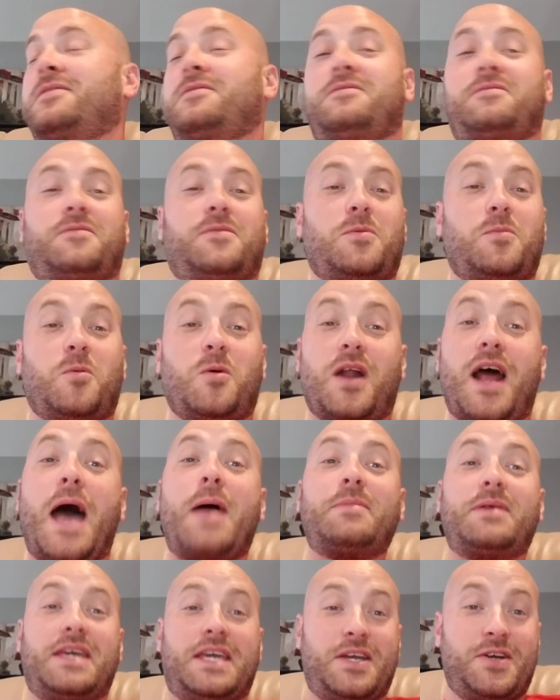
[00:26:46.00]
From what I'm
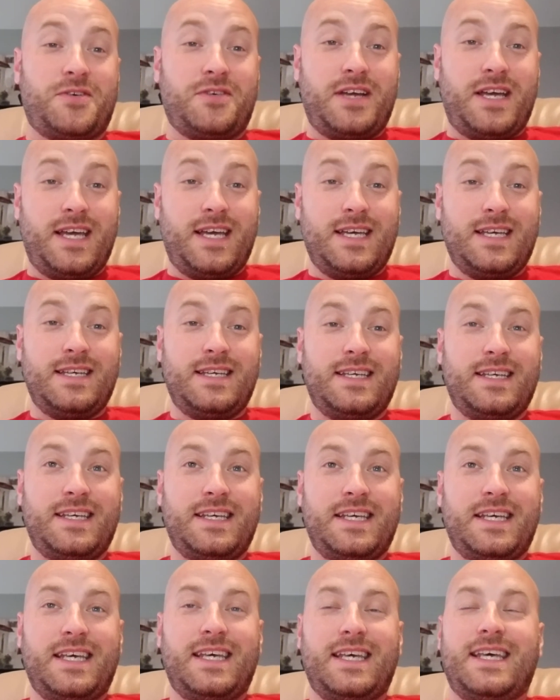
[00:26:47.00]
hearing,
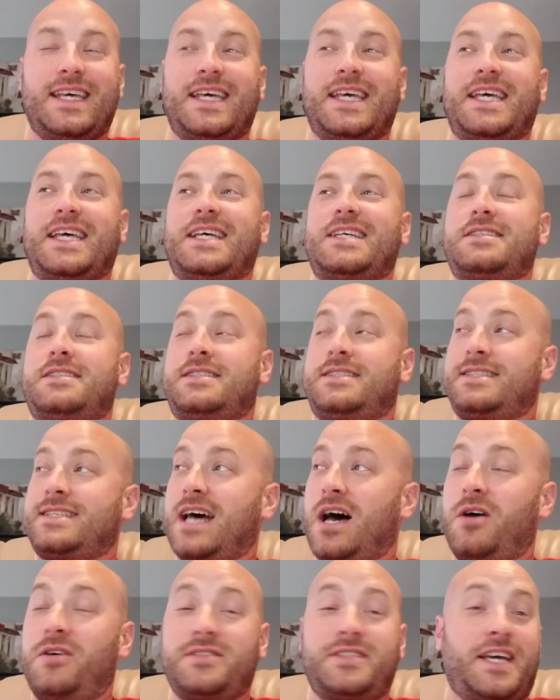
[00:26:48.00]

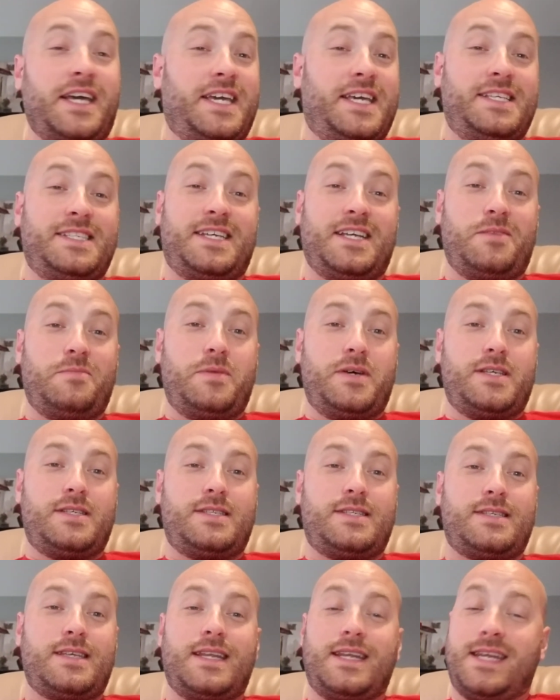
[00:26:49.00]
sounds like he's going to
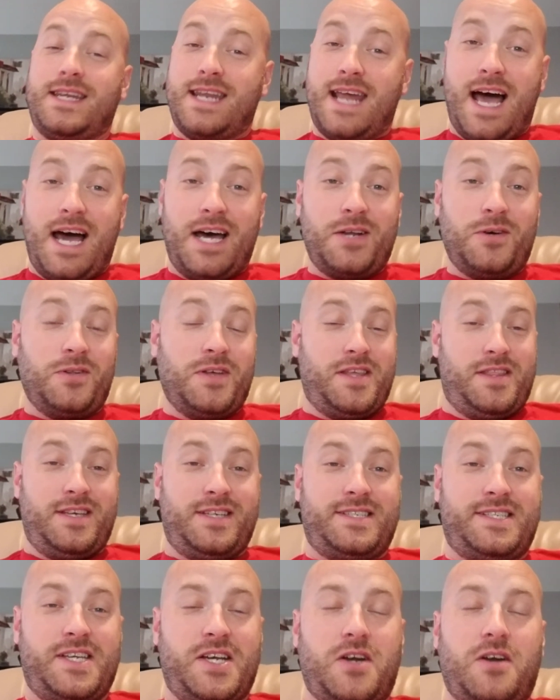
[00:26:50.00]
miss not only
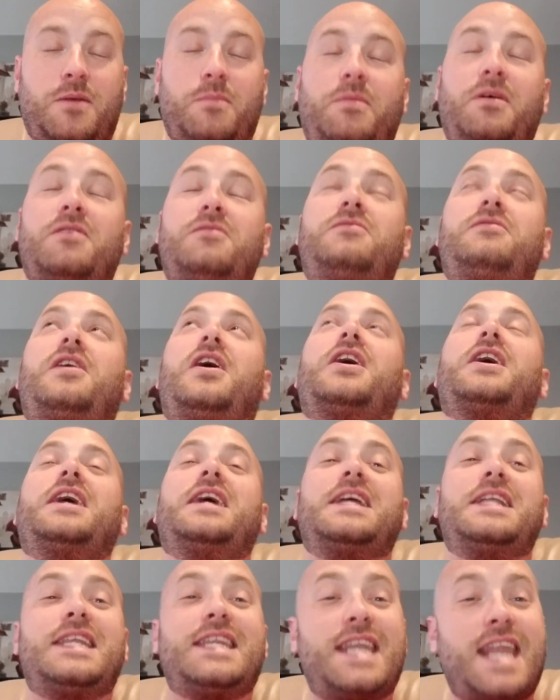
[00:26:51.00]
this year, but
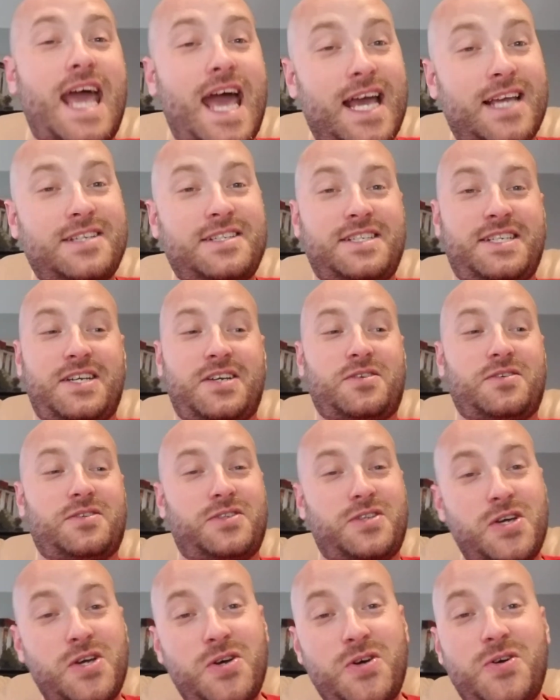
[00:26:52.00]
fucking next year
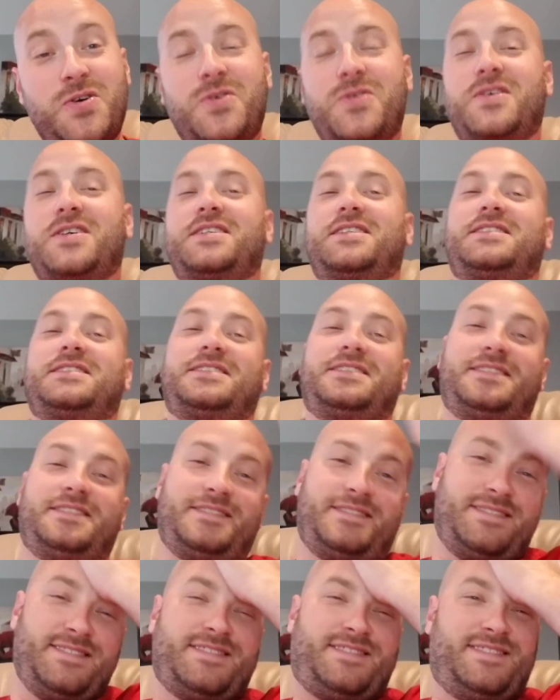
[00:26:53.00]
too.
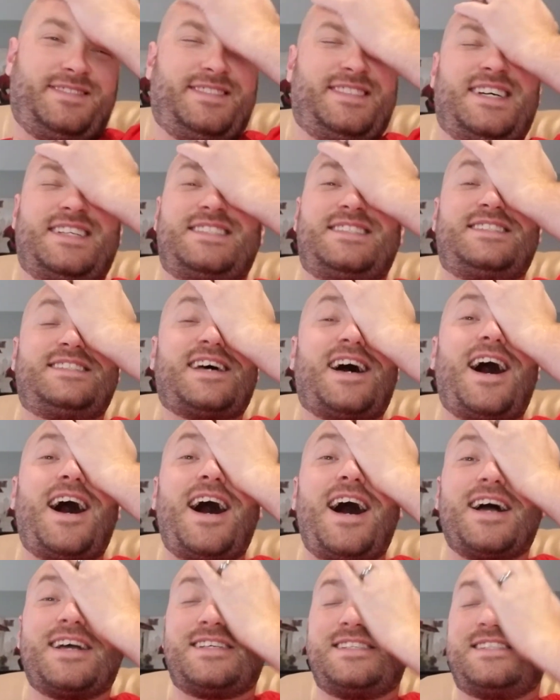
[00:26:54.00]
That
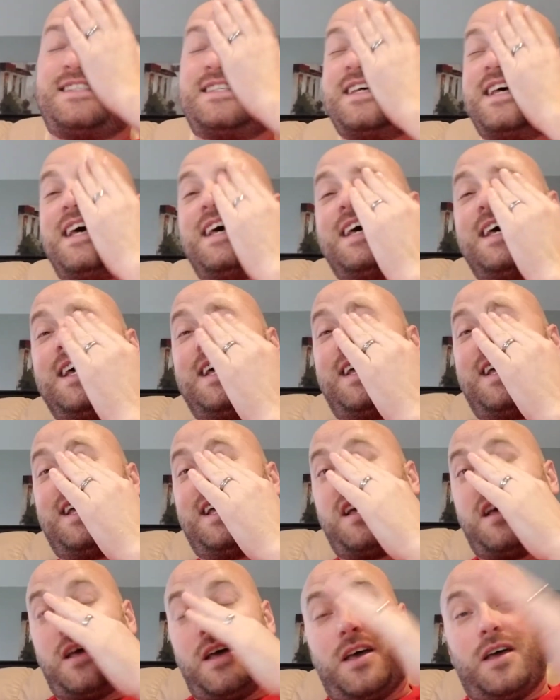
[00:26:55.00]
sucks.
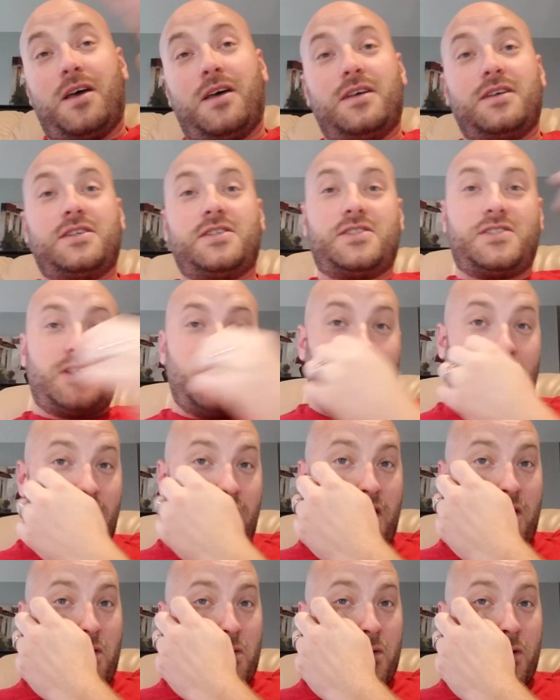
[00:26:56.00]

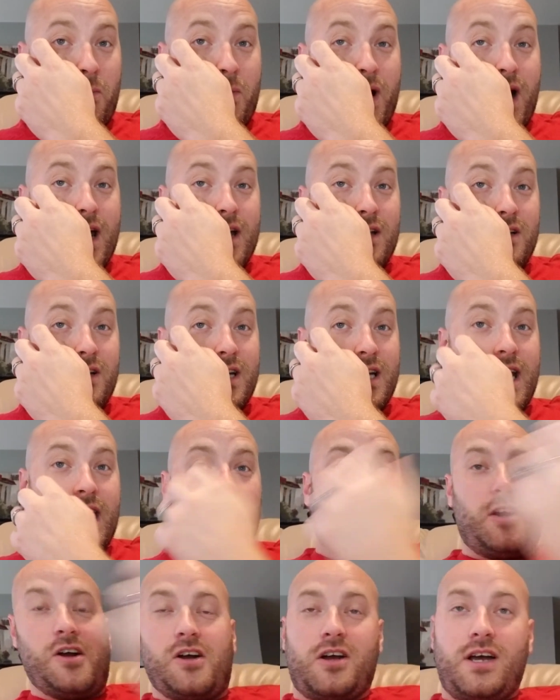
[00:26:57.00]
So we're probably looking at
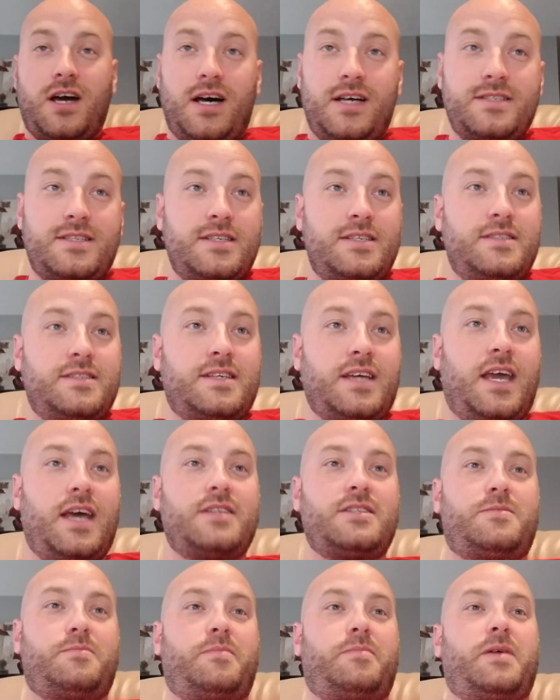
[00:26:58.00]
Kirk Cousins
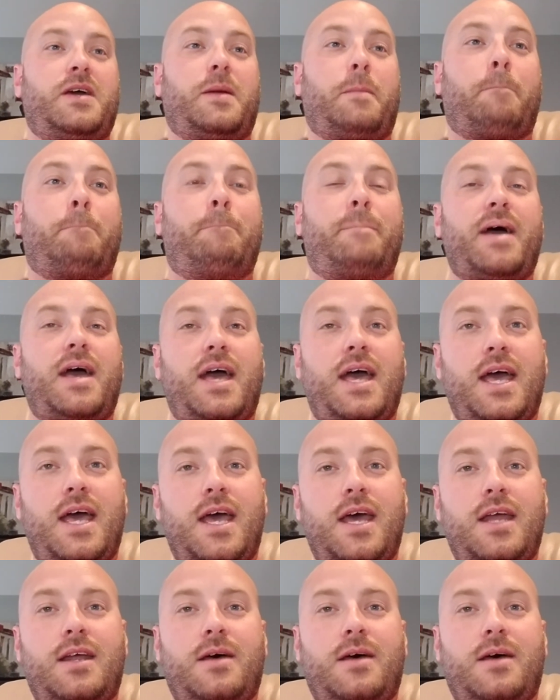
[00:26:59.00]
against Big Ben.